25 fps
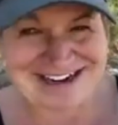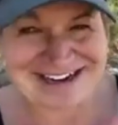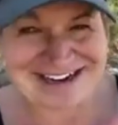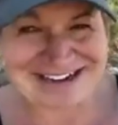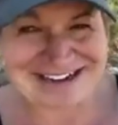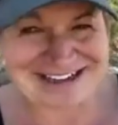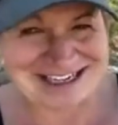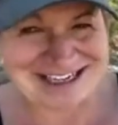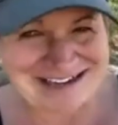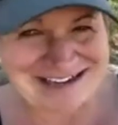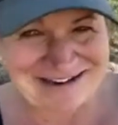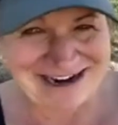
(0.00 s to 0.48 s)

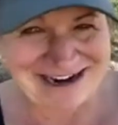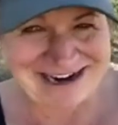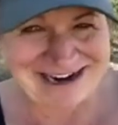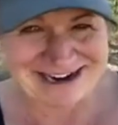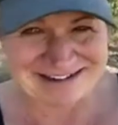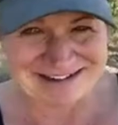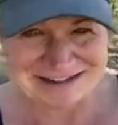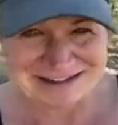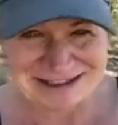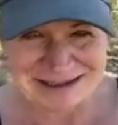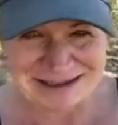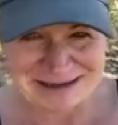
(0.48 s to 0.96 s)
to ugly
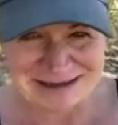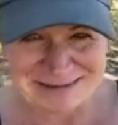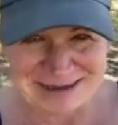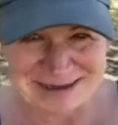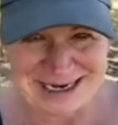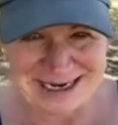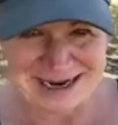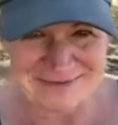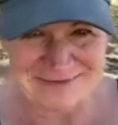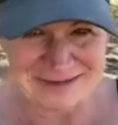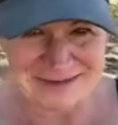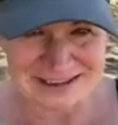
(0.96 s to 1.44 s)
cry here, so
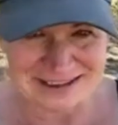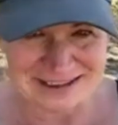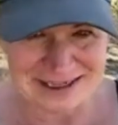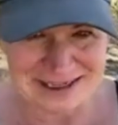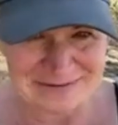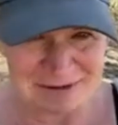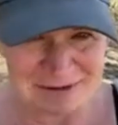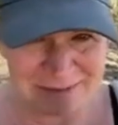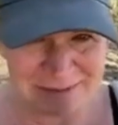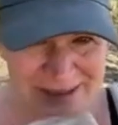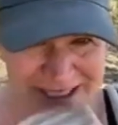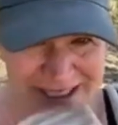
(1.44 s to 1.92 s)
I'm going to have to
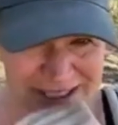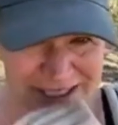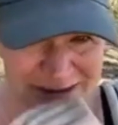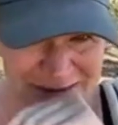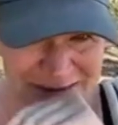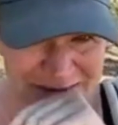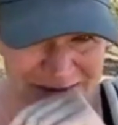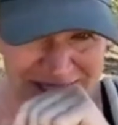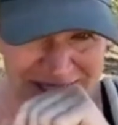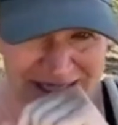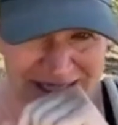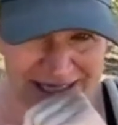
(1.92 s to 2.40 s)
let everybody
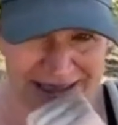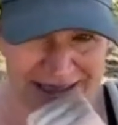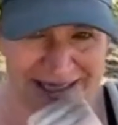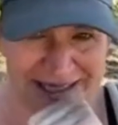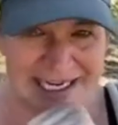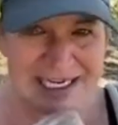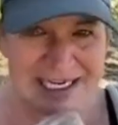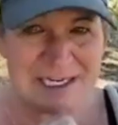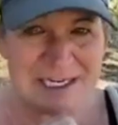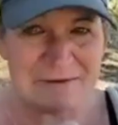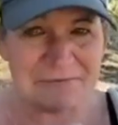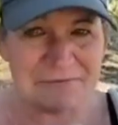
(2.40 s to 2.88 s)
go.
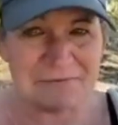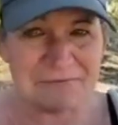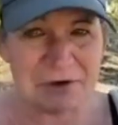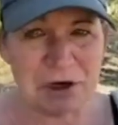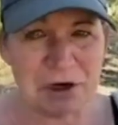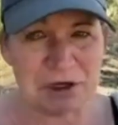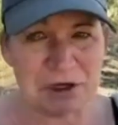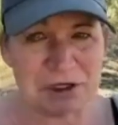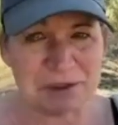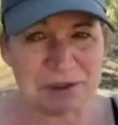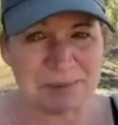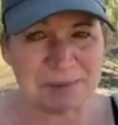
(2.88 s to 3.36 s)
Thank you
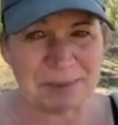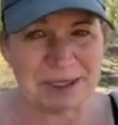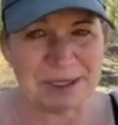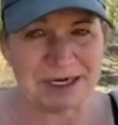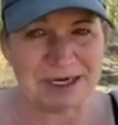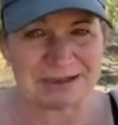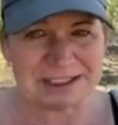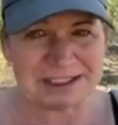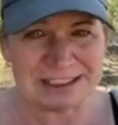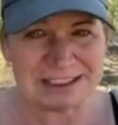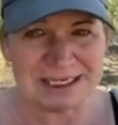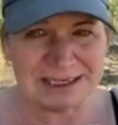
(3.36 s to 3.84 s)
for all your
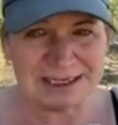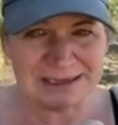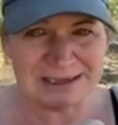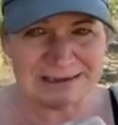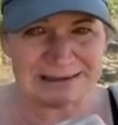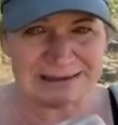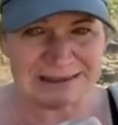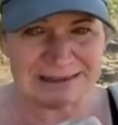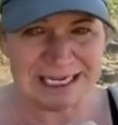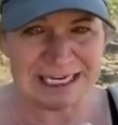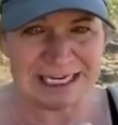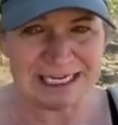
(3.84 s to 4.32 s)
prayers.
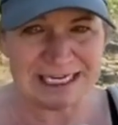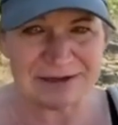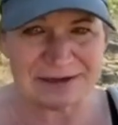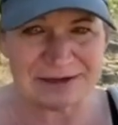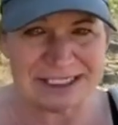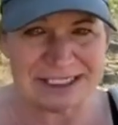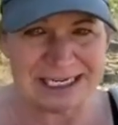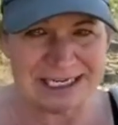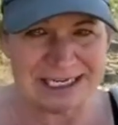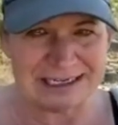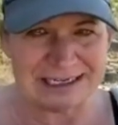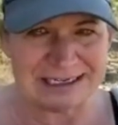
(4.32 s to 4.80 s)

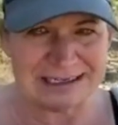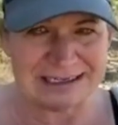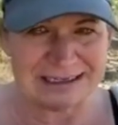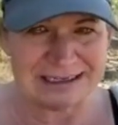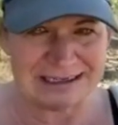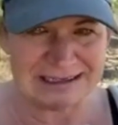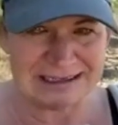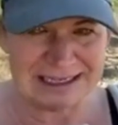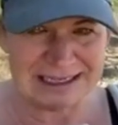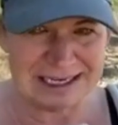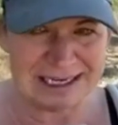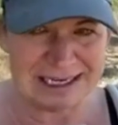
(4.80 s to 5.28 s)
Thank you,
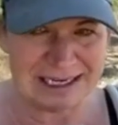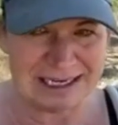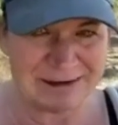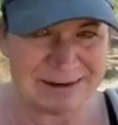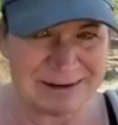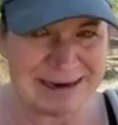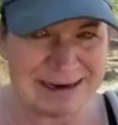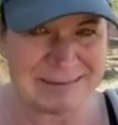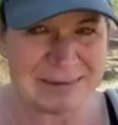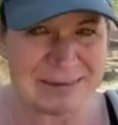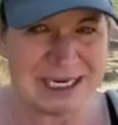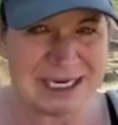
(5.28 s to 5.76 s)
Dana.
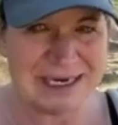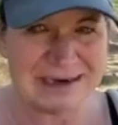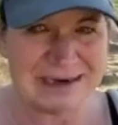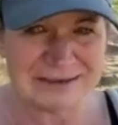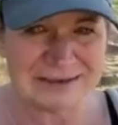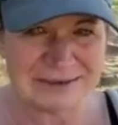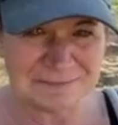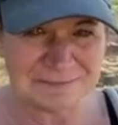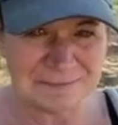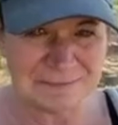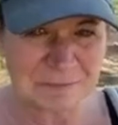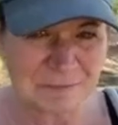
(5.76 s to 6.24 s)
Thank you,
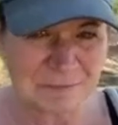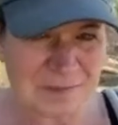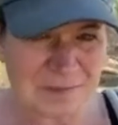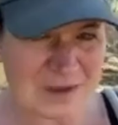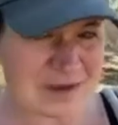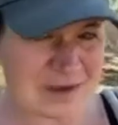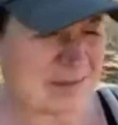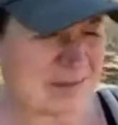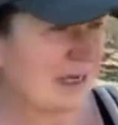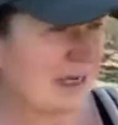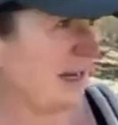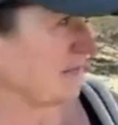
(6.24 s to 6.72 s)
Amy.
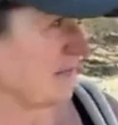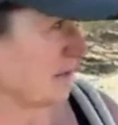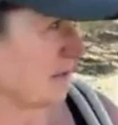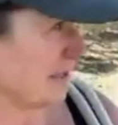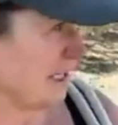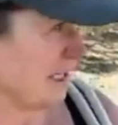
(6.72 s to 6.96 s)
I'm going to have